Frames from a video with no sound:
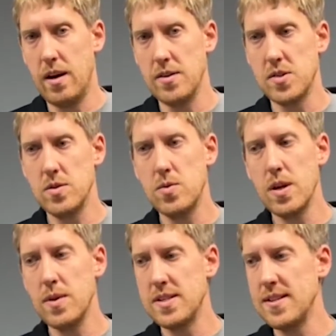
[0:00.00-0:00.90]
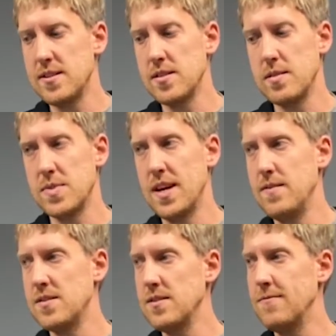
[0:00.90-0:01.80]
So in 2110 systems,
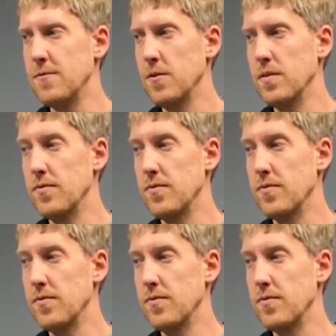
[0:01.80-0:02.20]
obviously for